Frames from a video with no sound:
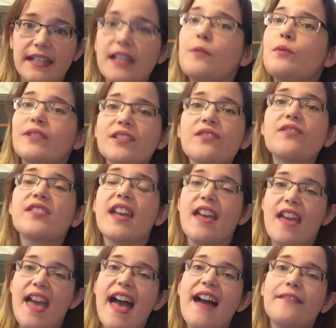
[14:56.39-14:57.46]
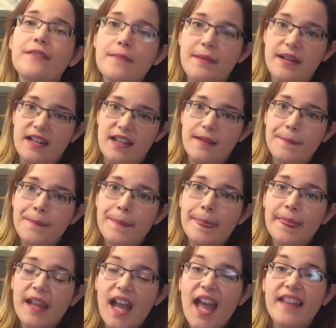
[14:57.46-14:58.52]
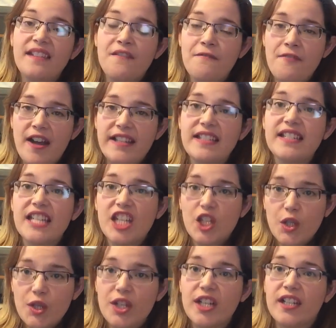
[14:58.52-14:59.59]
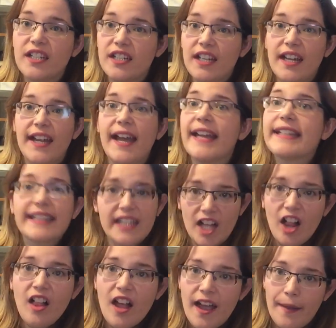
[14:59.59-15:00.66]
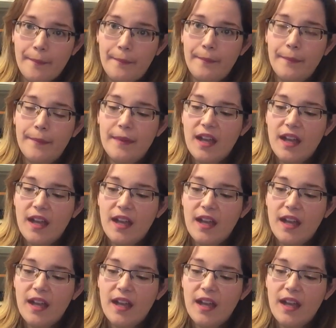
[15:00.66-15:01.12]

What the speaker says: He wanted to save everybody, and the fact that he couldn't, it killed him.